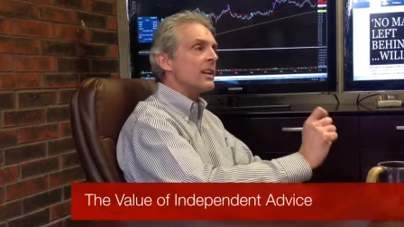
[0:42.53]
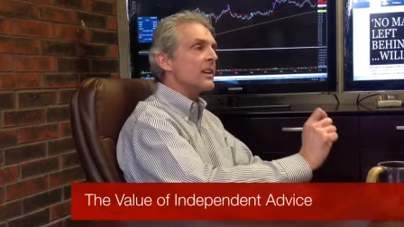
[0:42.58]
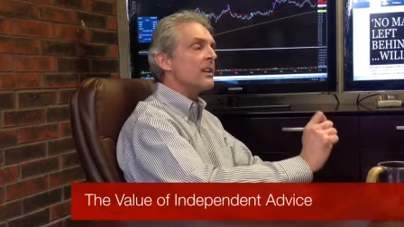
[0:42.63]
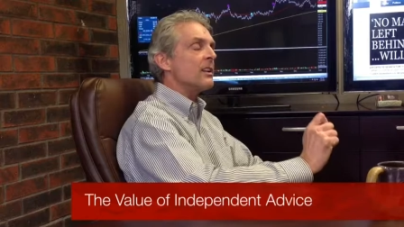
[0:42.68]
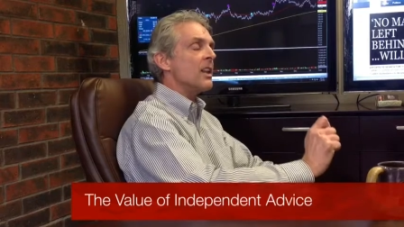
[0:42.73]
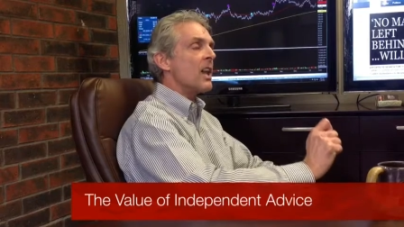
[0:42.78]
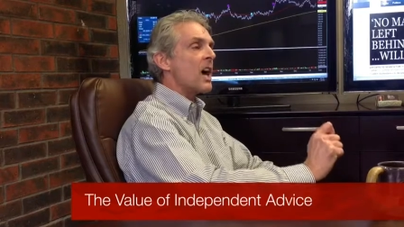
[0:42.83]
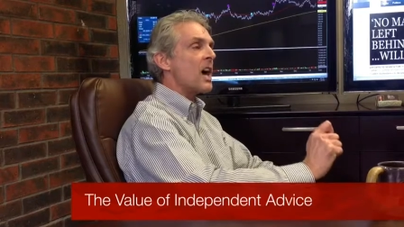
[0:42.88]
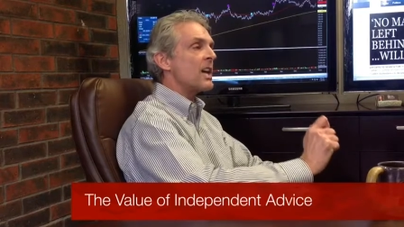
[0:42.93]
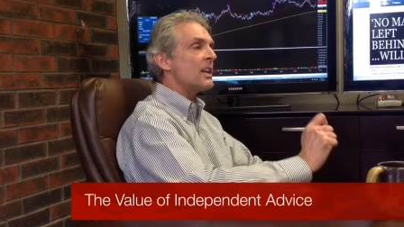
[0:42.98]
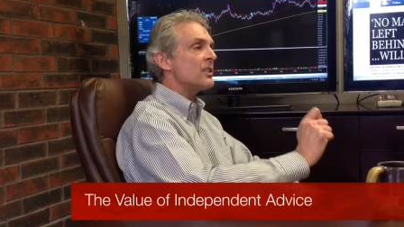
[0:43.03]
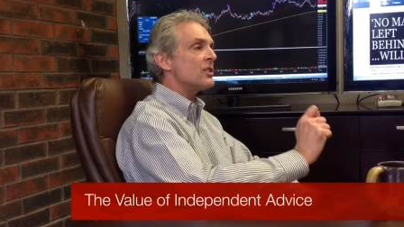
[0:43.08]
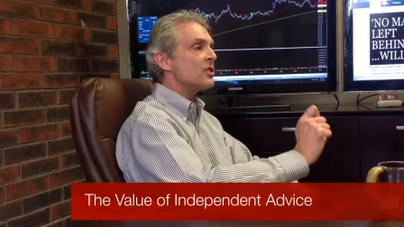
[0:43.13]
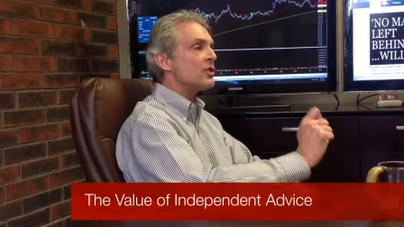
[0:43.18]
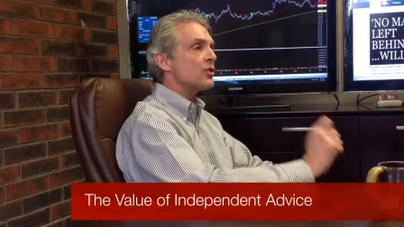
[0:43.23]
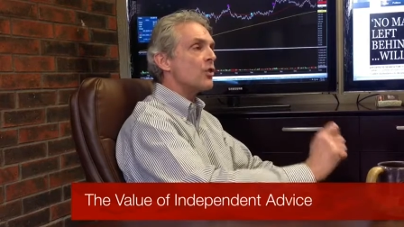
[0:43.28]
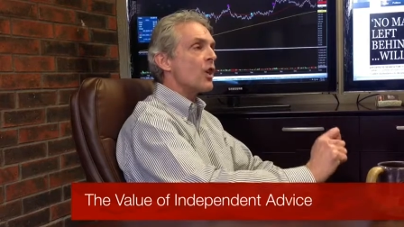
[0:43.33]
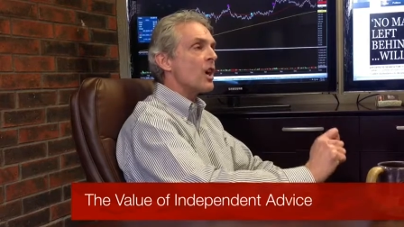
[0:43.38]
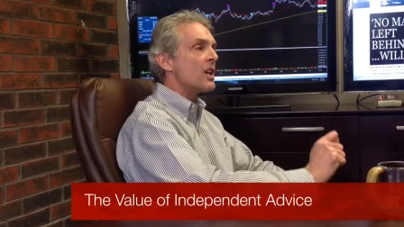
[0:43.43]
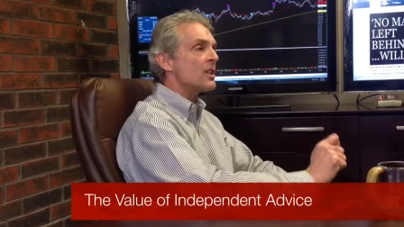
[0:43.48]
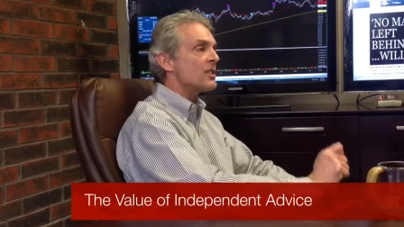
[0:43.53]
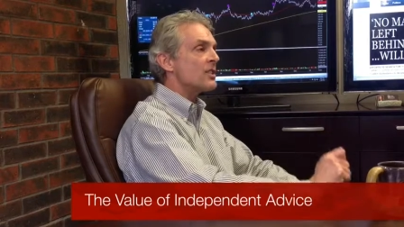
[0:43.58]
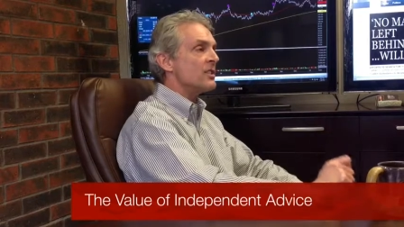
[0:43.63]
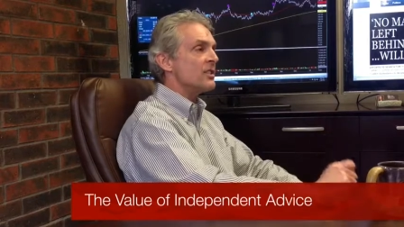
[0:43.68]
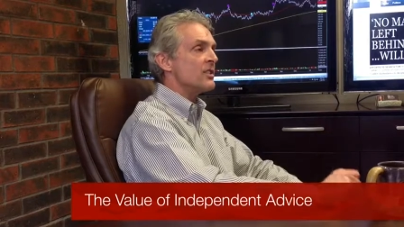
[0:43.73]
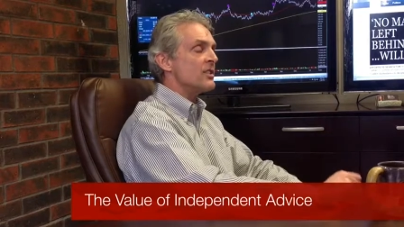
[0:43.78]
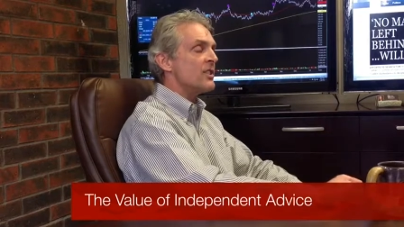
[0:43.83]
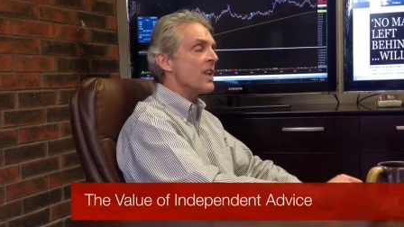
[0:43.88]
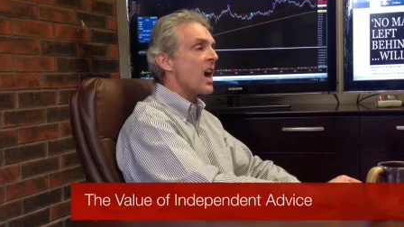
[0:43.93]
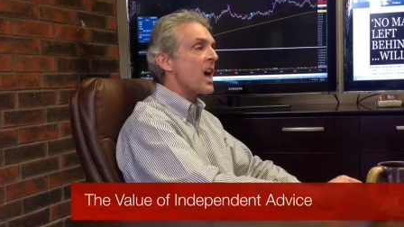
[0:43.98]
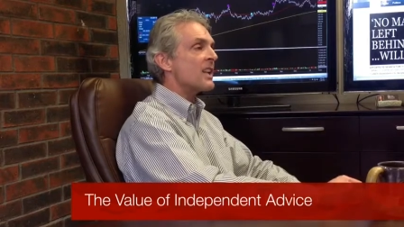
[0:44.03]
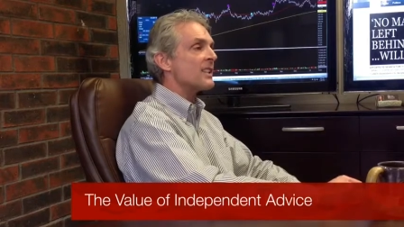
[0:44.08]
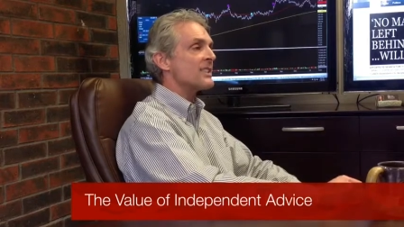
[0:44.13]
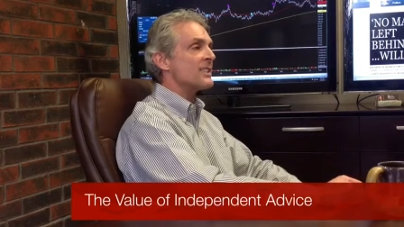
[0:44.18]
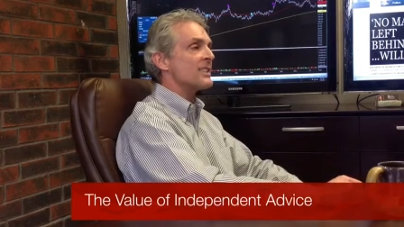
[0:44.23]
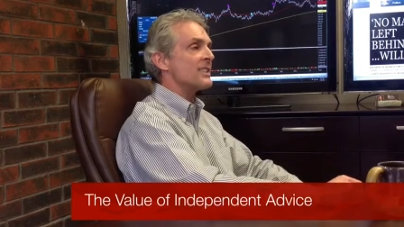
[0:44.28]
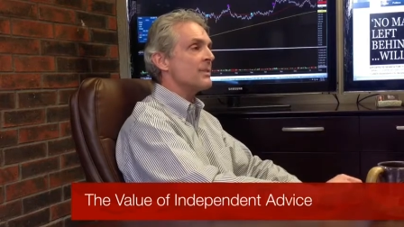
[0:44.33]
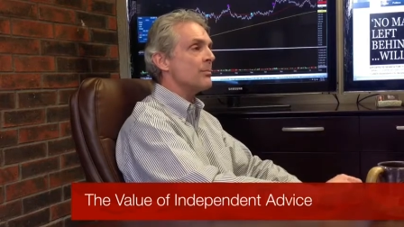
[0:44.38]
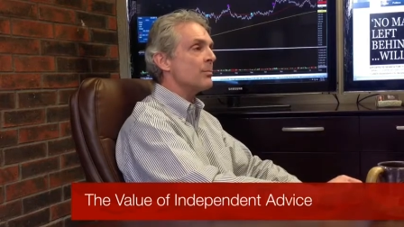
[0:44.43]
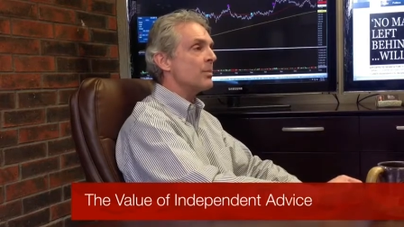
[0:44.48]
a client's trust is not
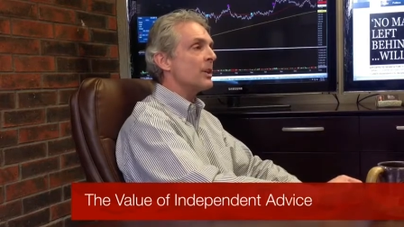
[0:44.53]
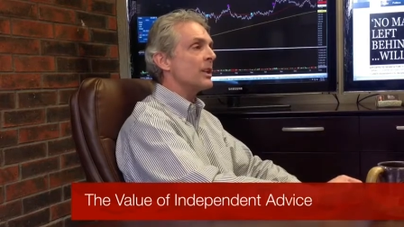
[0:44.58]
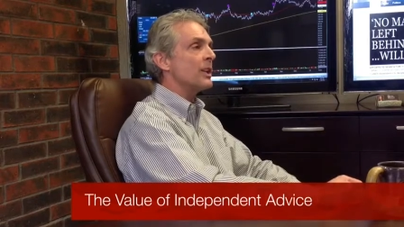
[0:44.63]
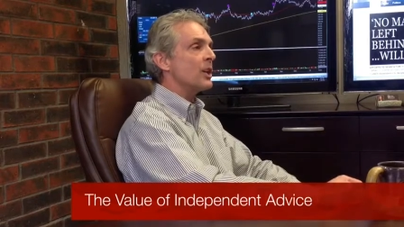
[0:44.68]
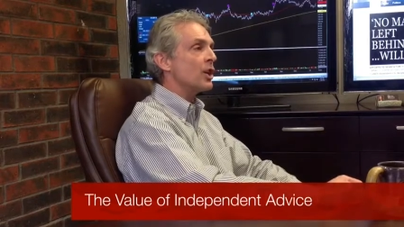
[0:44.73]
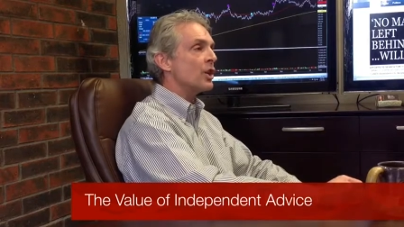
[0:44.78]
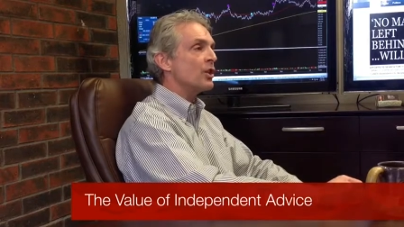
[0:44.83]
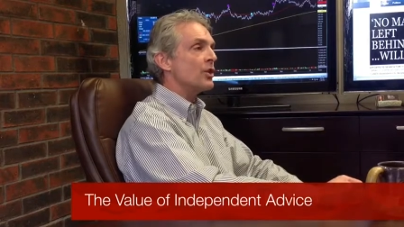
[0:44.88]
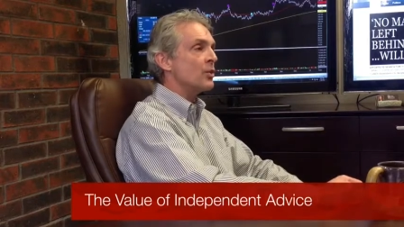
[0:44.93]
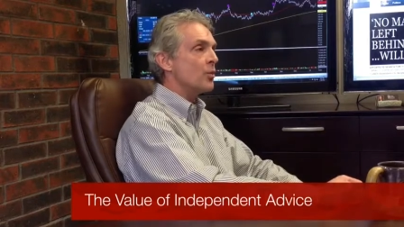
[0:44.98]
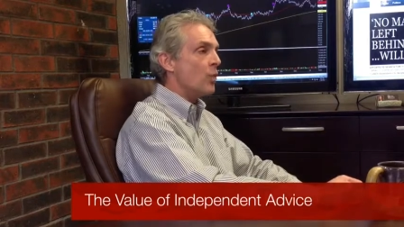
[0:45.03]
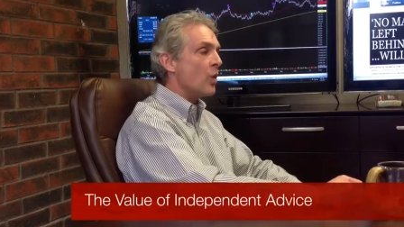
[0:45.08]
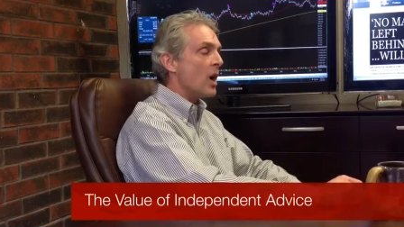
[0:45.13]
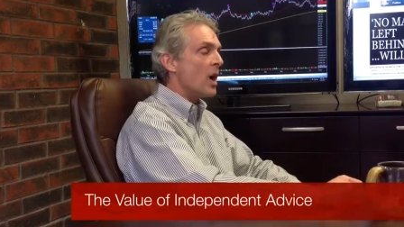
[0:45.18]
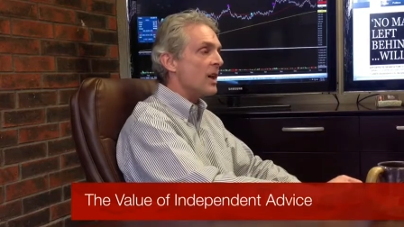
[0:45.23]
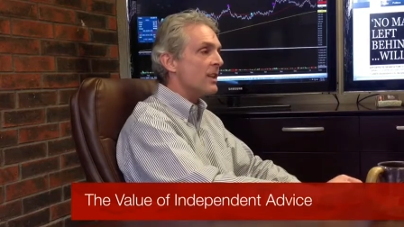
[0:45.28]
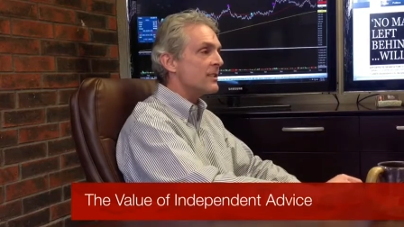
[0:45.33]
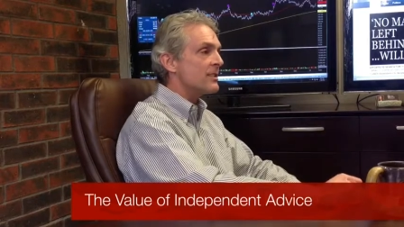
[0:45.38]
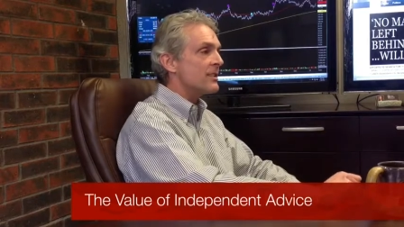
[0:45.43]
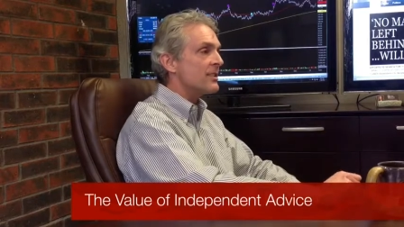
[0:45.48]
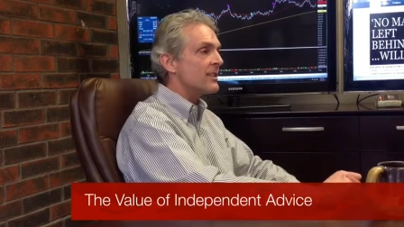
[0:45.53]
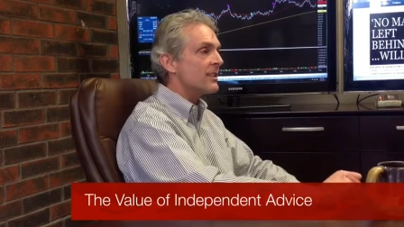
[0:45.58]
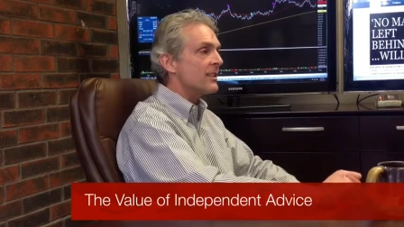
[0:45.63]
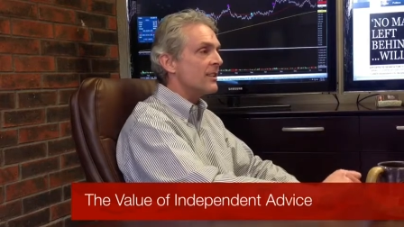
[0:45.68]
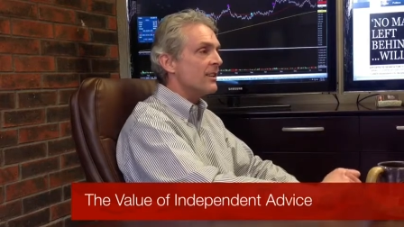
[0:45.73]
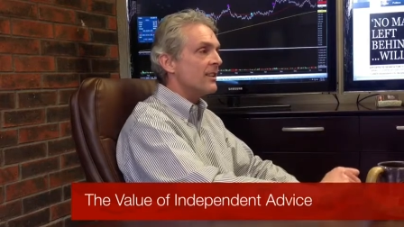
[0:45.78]
simply earned once.